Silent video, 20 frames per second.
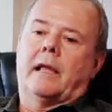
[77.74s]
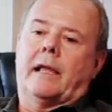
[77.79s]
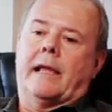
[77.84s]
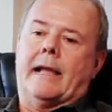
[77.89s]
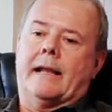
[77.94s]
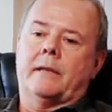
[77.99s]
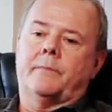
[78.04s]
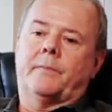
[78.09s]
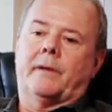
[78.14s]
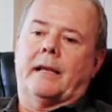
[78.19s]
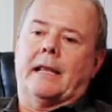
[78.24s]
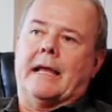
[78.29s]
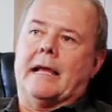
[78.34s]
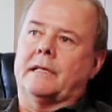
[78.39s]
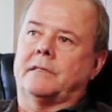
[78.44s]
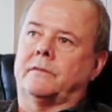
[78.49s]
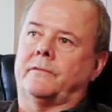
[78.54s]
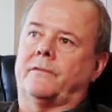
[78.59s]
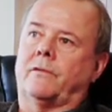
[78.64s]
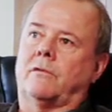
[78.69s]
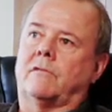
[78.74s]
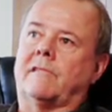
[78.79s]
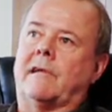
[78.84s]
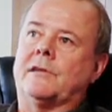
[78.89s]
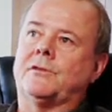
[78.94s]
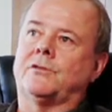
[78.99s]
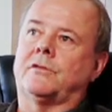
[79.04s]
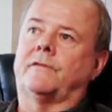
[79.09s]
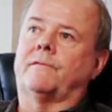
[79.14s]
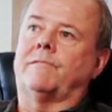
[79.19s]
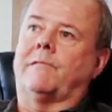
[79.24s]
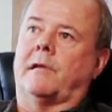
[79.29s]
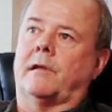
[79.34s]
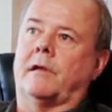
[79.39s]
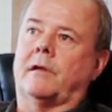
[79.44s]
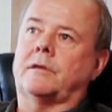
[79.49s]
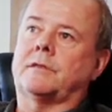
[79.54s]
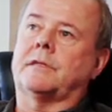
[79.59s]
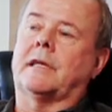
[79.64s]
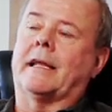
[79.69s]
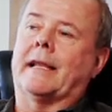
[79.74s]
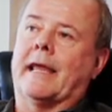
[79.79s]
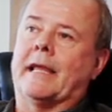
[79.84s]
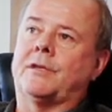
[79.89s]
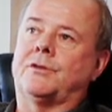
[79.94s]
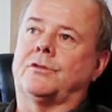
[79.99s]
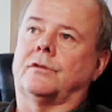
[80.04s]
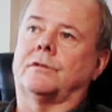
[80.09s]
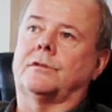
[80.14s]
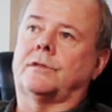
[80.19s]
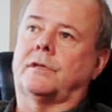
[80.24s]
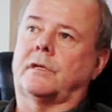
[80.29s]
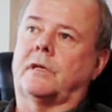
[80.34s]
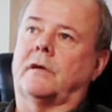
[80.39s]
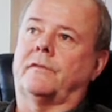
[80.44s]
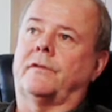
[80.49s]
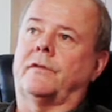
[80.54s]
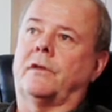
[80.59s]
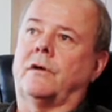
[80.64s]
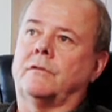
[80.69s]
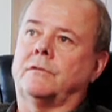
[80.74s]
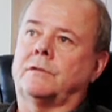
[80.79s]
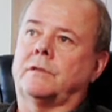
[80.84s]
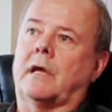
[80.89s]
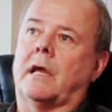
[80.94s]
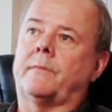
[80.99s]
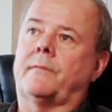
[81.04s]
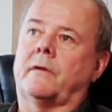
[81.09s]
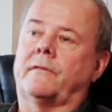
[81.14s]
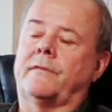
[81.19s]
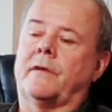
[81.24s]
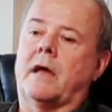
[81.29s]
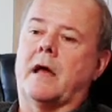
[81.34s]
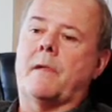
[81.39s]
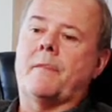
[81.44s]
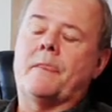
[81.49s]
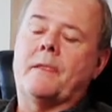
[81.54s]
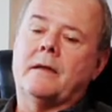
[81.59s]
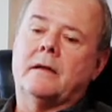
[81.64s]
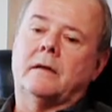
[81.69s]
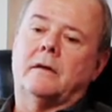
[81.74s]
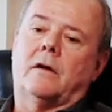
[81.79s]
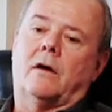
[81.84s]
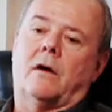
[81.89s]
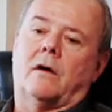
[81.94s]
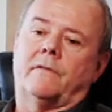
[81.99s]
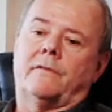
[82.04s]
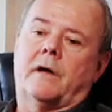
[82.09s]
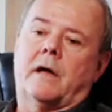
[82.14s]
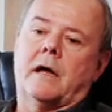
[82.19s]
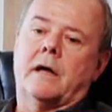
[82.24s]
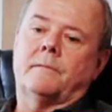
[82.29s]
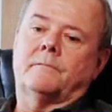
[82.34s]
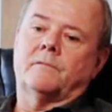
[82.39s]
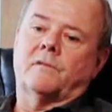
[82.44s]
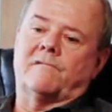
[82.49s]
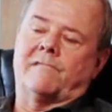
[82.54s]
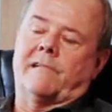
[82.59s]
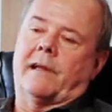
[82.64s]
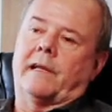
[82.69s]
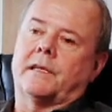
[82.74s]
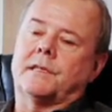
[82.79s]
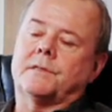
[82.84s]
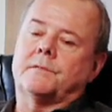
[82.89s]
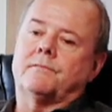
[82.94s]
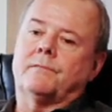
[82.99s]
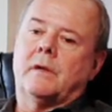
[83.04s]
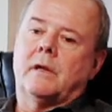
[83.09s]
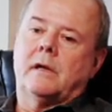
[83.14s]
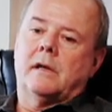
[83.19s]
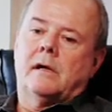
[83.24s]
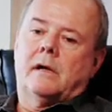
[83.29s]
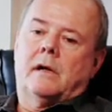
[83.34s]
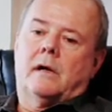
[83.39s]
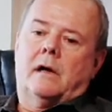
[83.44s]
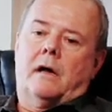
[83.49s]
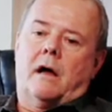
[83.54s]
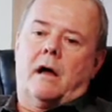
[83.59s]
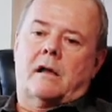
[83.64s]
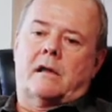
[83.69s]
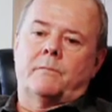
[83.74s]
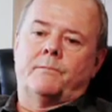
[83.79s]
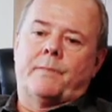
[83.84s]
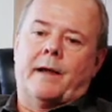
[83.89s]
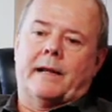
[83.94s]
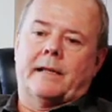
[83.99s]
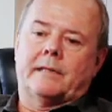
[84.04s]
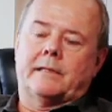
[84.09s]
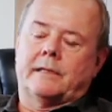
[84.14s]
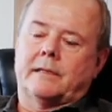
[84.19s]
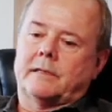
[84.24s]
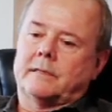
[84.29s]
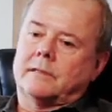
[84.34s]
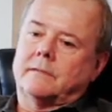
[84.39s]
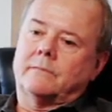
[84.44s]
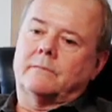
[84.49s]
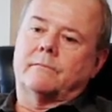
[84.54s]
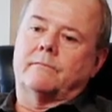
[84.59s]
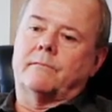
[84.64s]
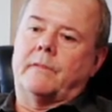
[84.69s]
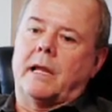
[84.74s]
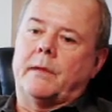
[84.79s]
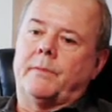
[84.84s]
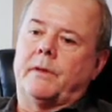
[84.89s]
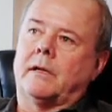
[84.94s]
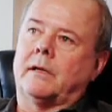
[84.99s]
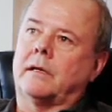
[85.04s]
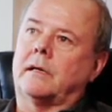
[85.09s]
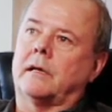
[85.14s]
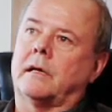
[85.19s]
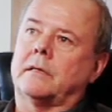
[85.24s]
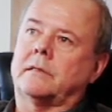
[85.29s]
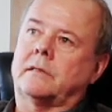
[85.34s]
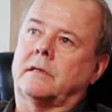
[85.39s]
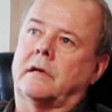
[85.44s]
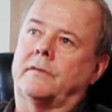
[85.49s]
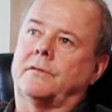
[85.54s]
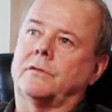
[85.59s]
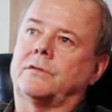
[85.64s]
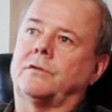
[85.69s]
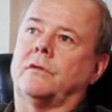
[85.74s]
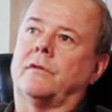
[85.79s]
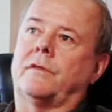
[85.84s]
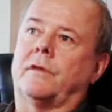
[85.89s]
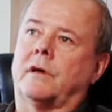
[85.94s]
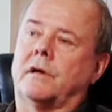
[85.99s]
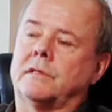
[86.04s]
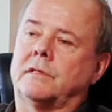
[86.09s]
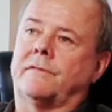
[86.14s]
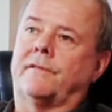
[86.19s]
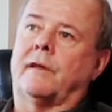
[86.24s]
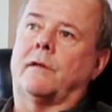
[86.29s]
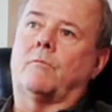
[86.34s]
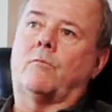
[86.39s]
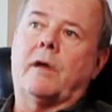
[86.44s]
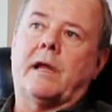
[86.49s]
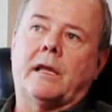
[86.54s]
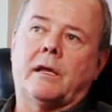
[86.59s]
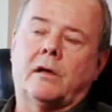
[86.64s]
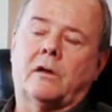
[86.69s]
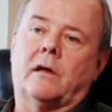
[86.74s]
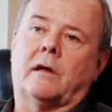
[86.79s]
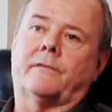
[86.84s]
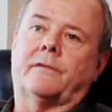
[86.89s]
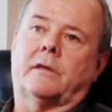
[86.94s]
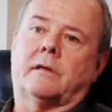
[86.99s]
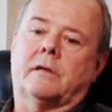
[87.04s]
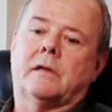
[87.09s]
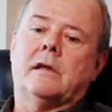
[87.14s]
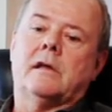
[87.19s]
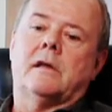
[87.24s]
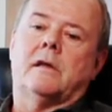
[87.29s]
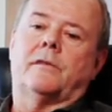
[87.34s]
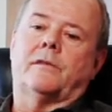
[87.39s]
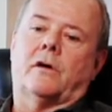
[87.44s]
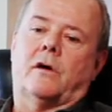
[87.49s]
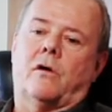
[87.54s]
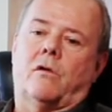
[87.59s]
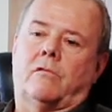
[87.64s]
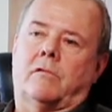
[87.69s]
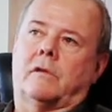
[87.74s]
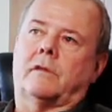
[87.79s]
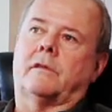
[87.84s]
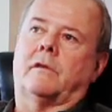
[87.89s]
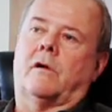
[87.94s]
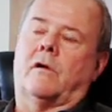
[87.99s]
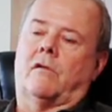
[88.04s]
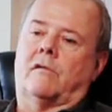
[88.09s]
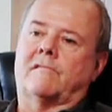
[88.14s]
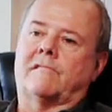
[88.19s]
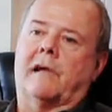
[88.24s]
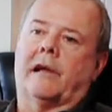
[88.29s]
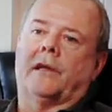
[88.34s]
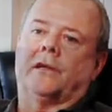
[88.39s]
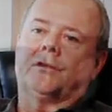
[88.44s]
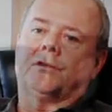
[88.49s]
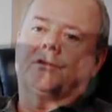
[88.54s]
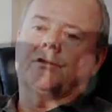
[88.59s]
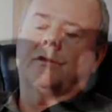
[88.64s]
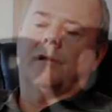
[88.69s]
Caterpillar has a full range of products and engines to cover those type of, uh, of uh, rigs. Our competitors maybe can co cover two-thirds of it. We can cover the whole, the whole range.